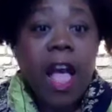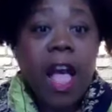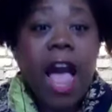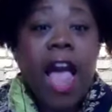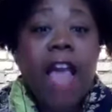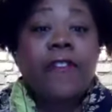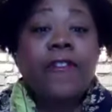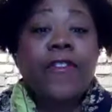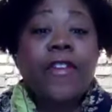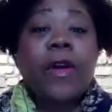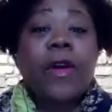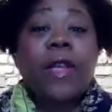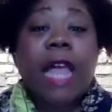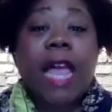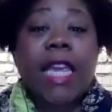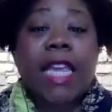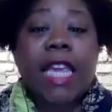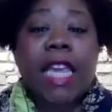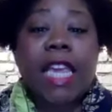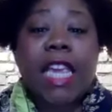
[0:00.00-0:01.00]
I feel
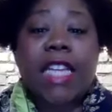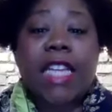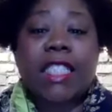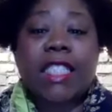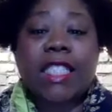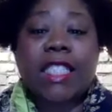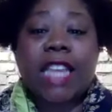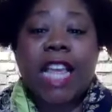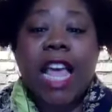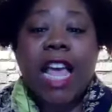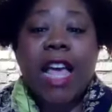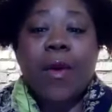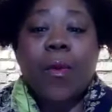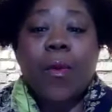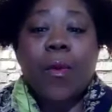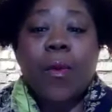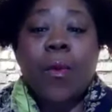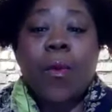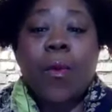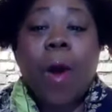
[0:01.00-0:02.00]
like it's
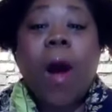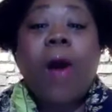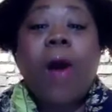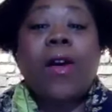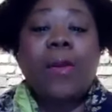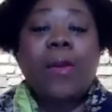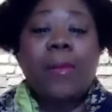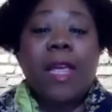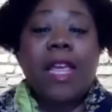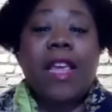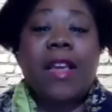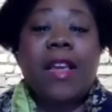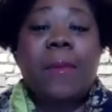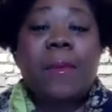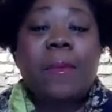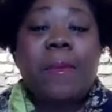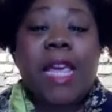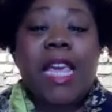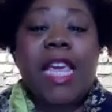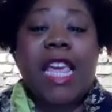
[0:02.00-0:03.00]
welcoming
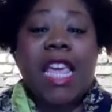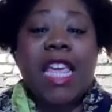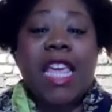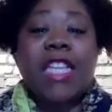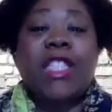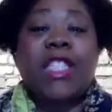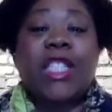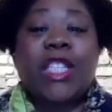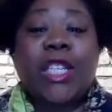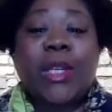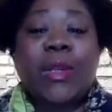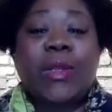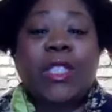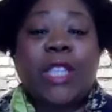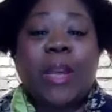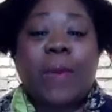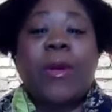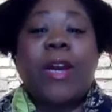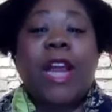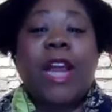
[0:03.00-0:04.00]
me into
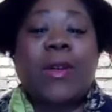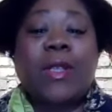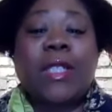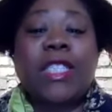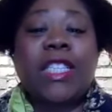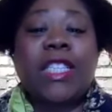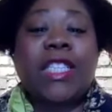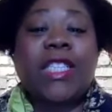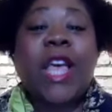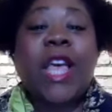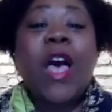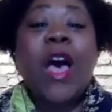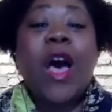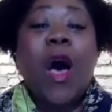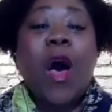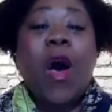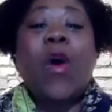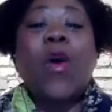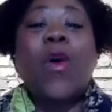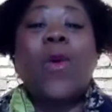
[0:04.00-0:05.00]
someone else's
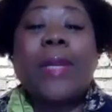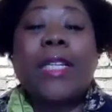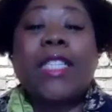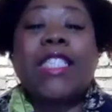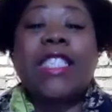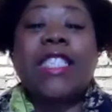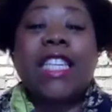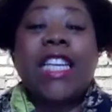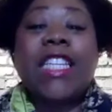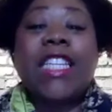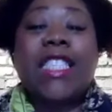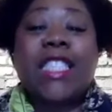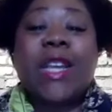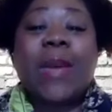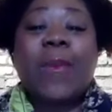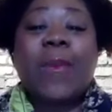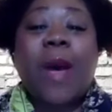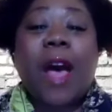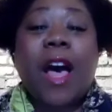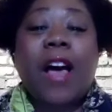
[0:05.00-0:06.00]
home and seeing
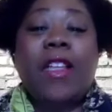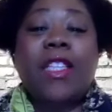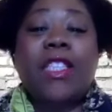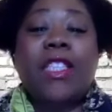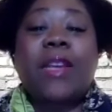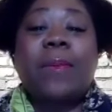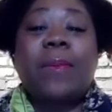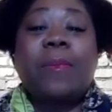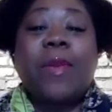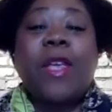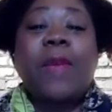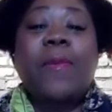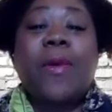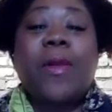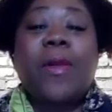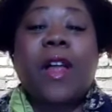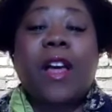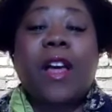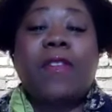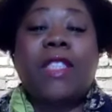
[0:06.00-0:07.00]
some
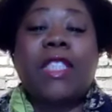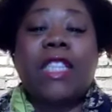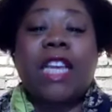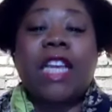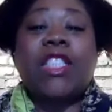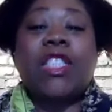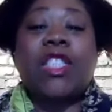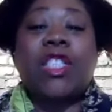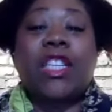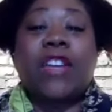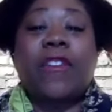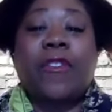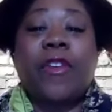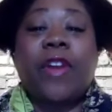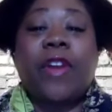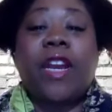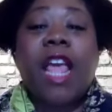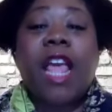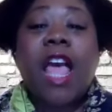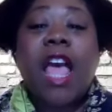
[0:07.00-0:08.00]
people of such
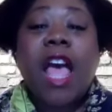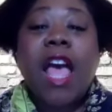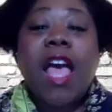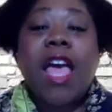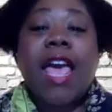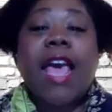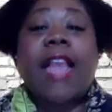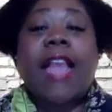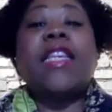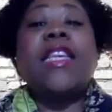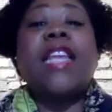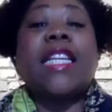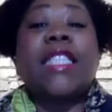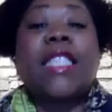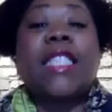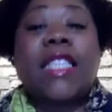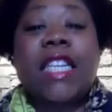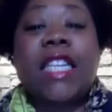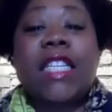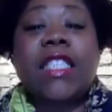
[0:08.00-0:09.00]
different
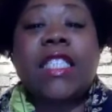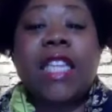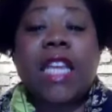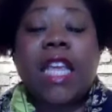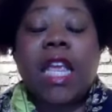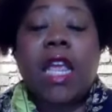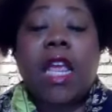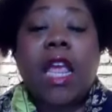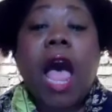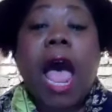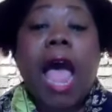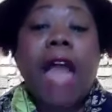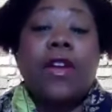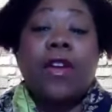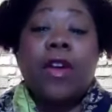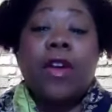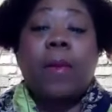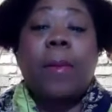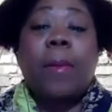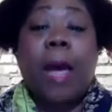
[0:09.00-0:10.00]
ethnicities. I don't
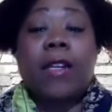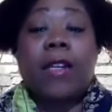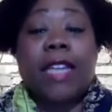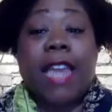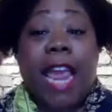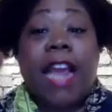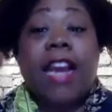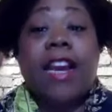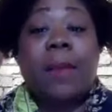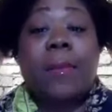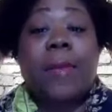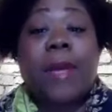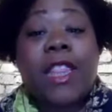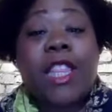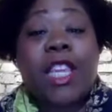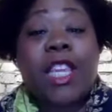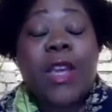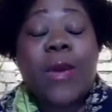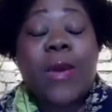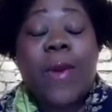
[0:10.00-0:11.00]
know about in Canada, but in
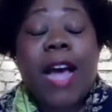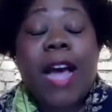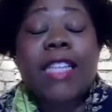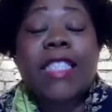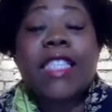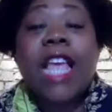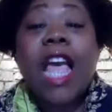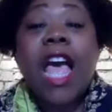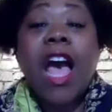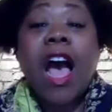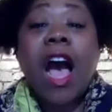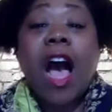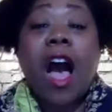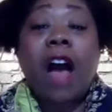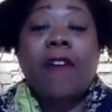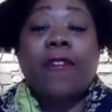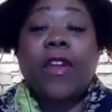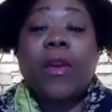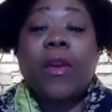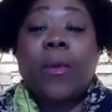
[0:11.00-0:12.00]
the US,
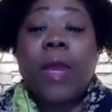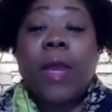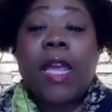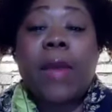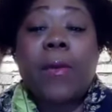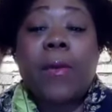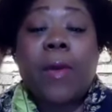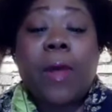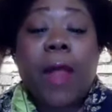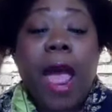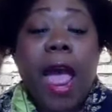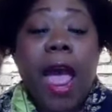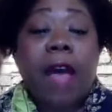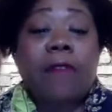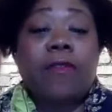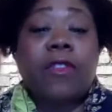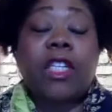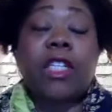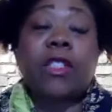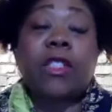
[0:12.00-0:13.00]
often we will
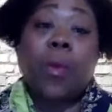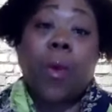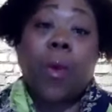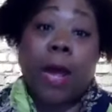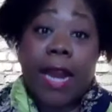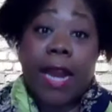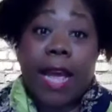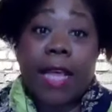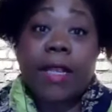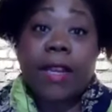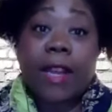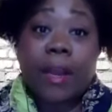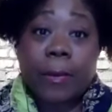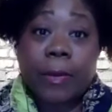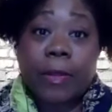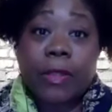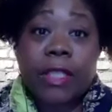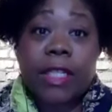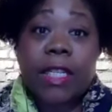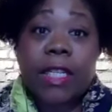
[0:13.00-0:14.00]
have just one ethnic
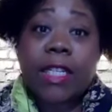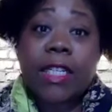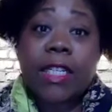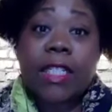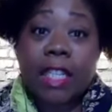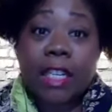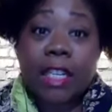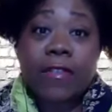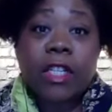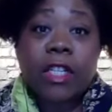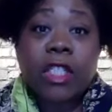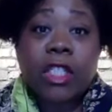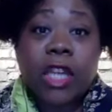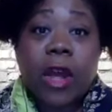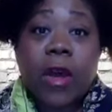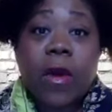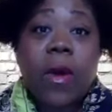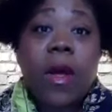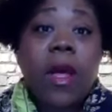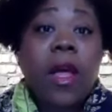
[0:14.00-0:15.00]
person in a TV
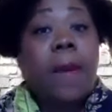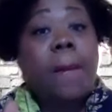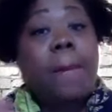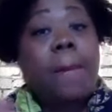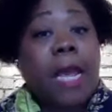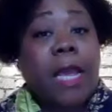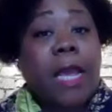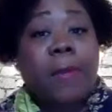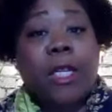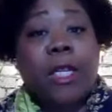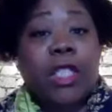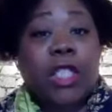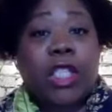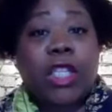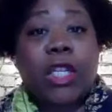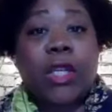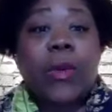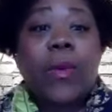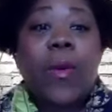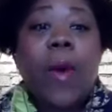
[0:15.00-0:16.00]
show, maybe
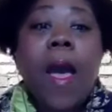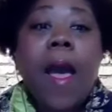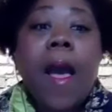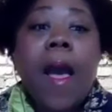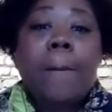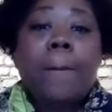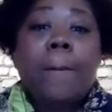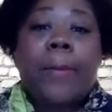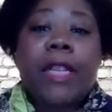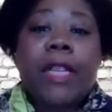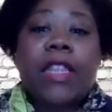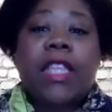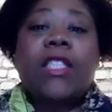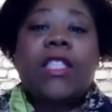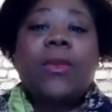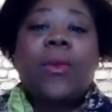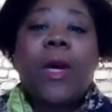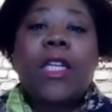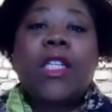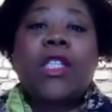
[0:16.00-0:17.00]
two, but
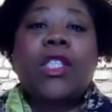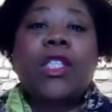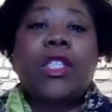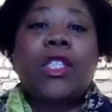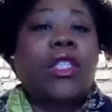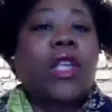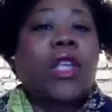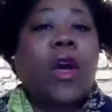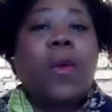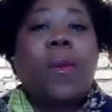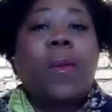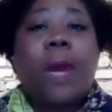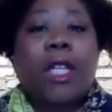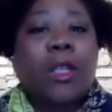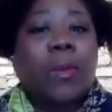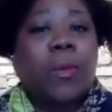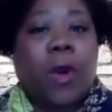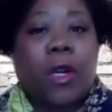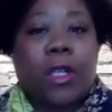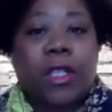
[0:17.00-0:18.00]
this one is so
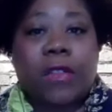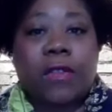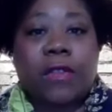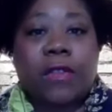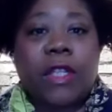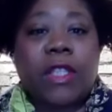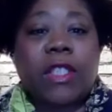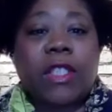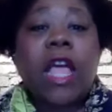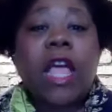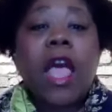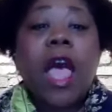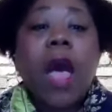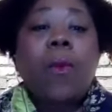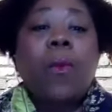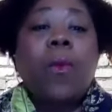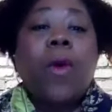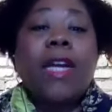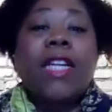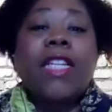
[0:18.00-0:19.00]
much more diverse.
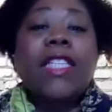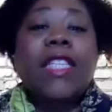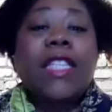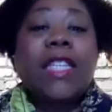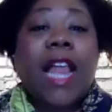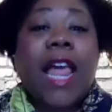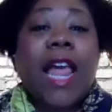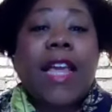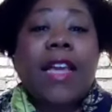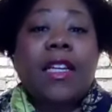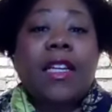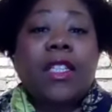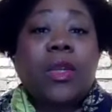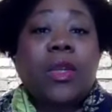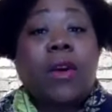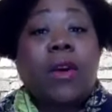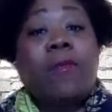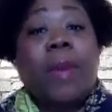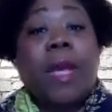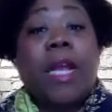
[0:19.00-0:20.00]
What is it like
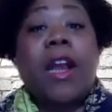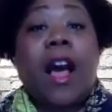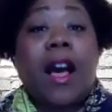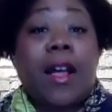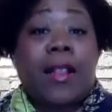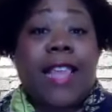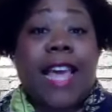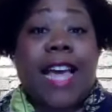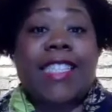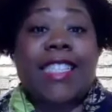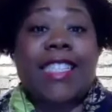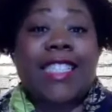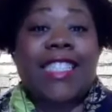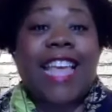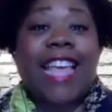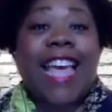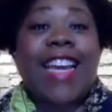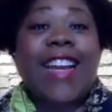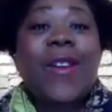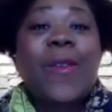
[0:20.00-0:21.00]
to have been on that
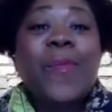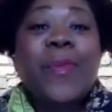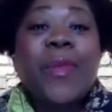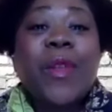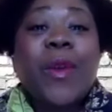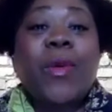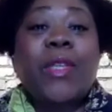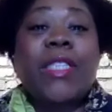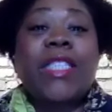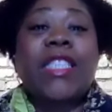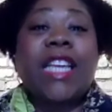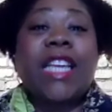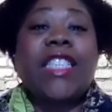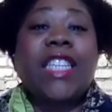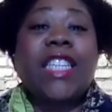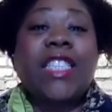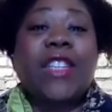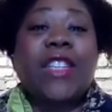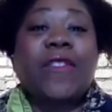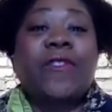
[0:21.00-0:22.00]
set with
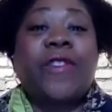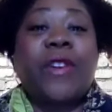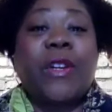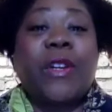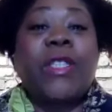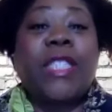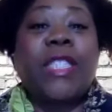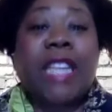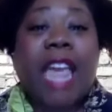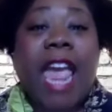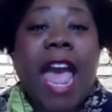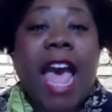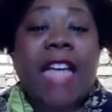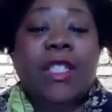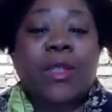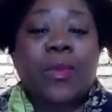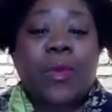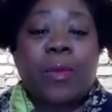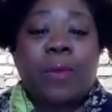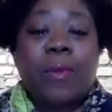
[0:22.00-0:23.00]
such a diverse
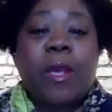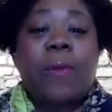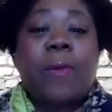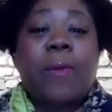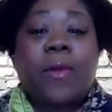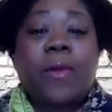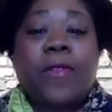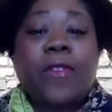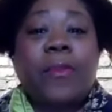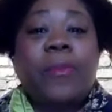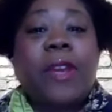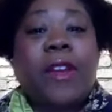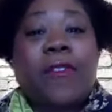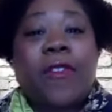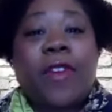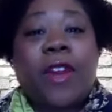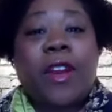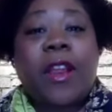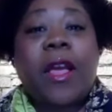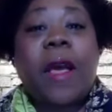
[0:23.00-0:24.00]
cast, with people from
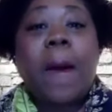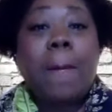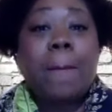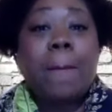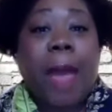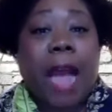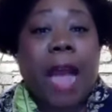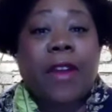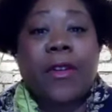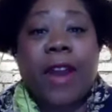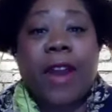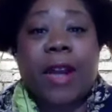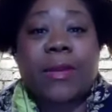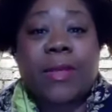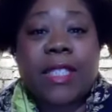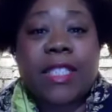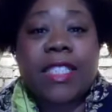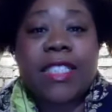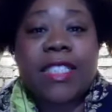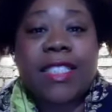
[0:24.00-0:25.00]
different
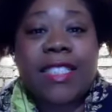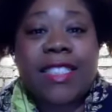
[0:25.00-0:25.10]
backgrounds?